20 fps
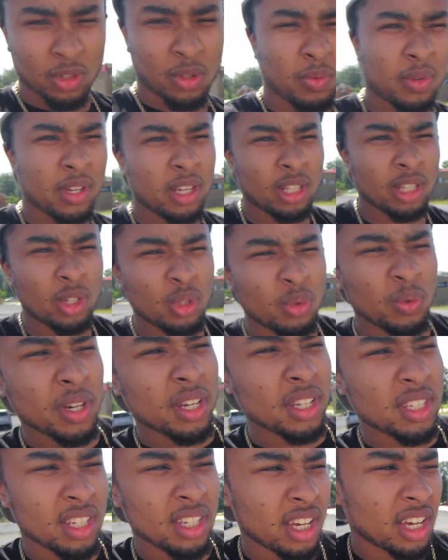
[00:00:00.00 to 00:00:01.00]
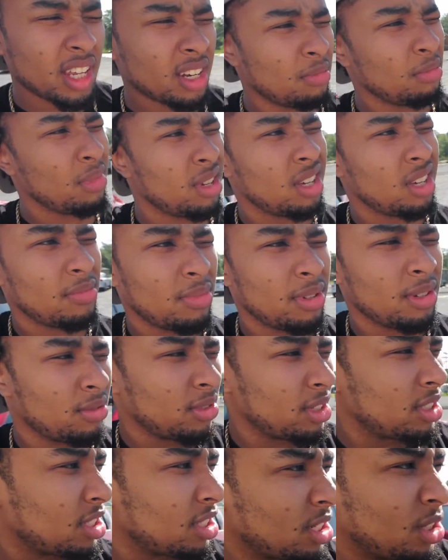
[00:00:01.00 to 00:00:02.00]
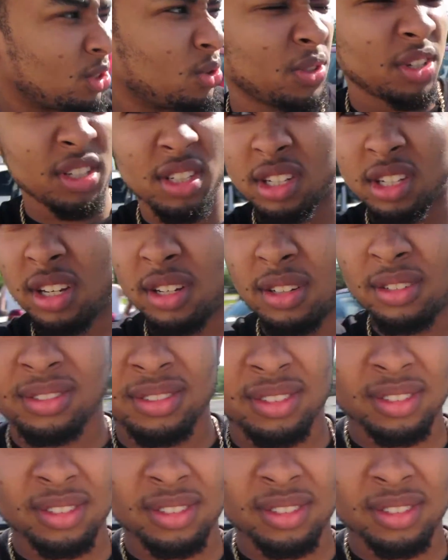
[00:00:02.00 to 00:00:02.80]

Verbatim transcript: We in Louisiana, baby. We still in Louisiana.